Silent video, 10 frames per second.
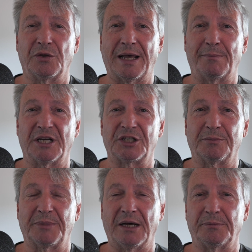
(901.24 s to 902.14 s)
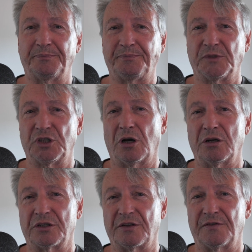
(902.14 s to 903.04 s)
that much about
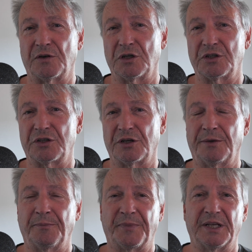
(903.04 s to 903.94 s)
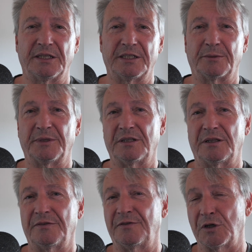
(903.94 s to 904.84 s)
Charles the First or Elizabeth
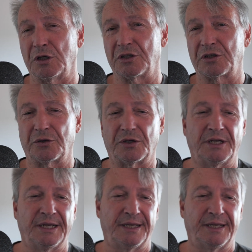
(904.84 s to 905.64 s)
the First, or,